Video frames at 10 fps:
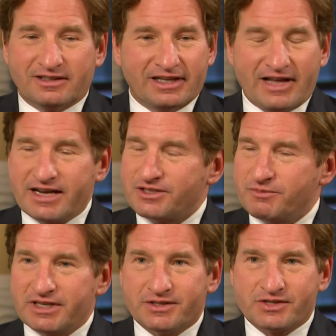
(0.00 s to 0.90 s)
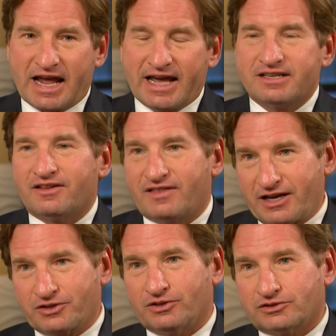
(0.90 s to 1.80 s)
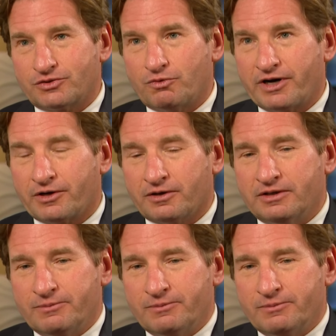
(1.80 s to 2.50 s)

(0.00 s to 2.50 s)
And that to me is antithetical to where